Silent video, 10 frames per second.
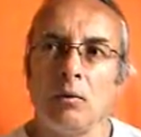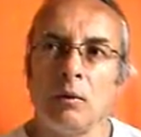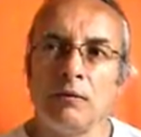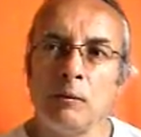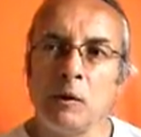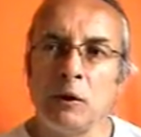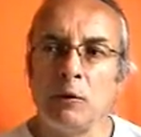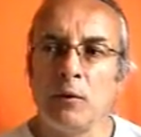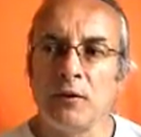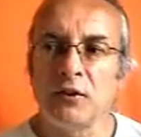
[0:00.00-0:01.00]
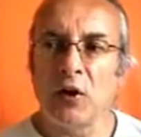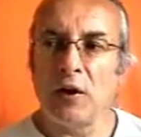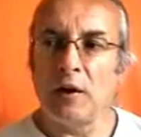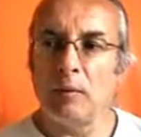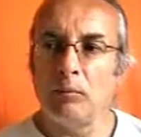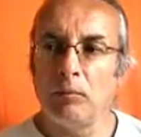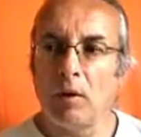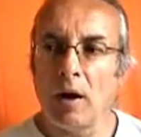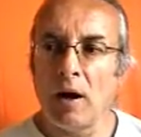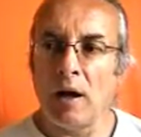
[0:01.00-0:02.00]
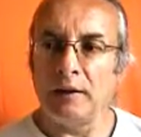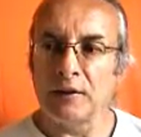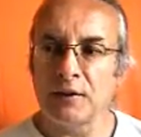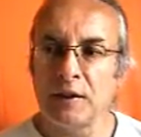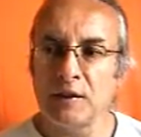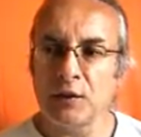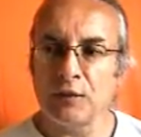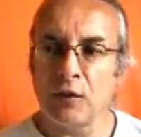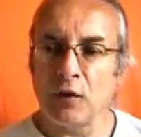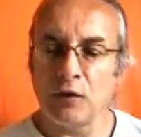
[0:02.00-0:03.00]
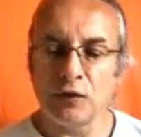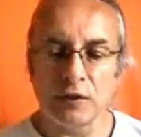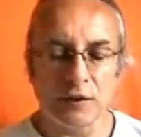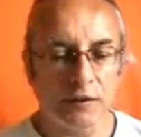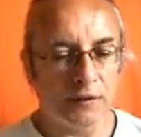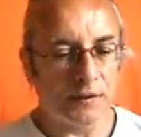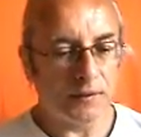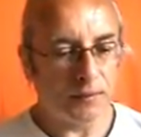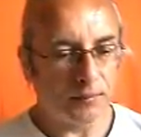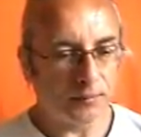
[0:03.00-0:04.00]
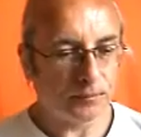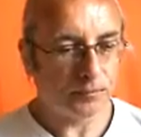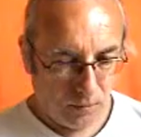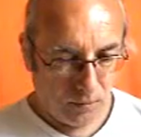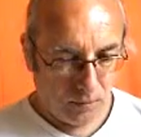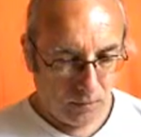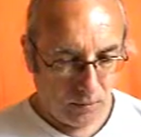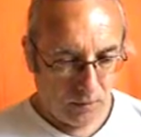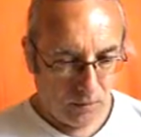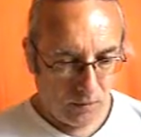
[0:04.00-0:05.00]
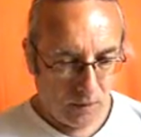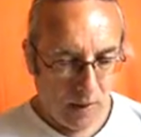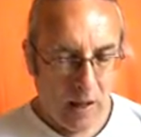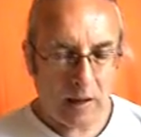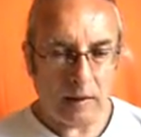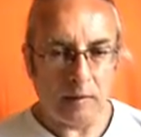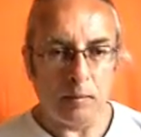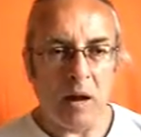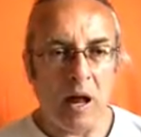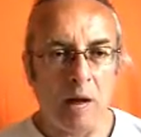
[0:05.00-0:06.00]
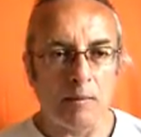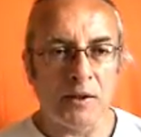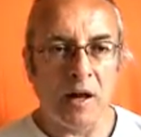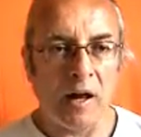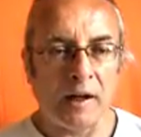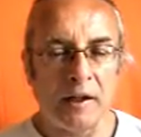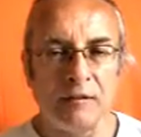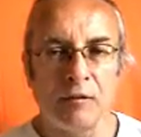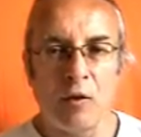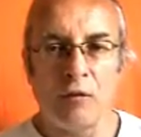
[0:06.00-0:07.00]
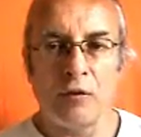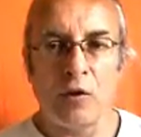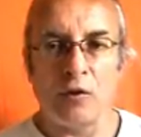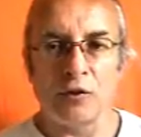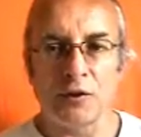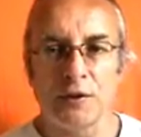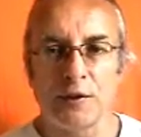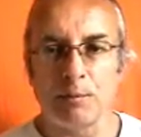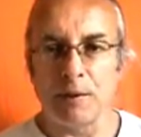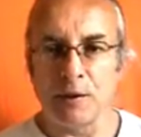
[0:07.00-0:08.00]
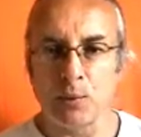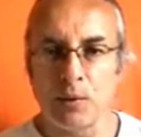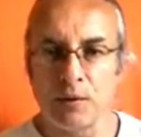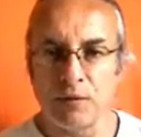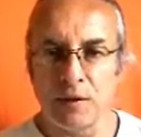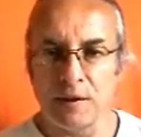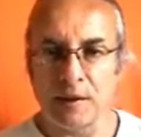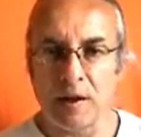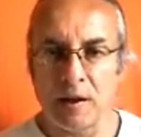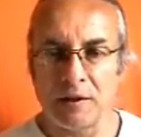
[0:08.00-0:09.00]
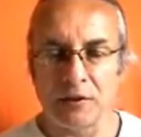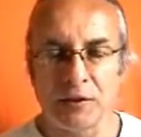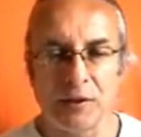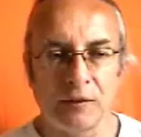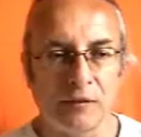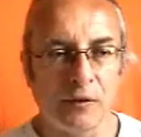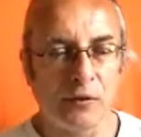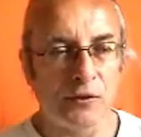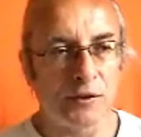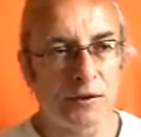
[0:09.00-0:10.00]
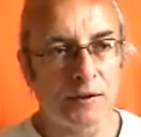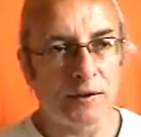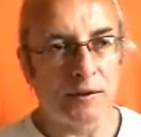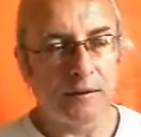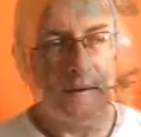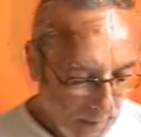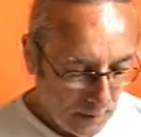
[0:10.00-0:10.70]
We're familiar with the term higher states of consciousness. And perhaps highly evolved consciousness means one of these, a higher state of consciousness.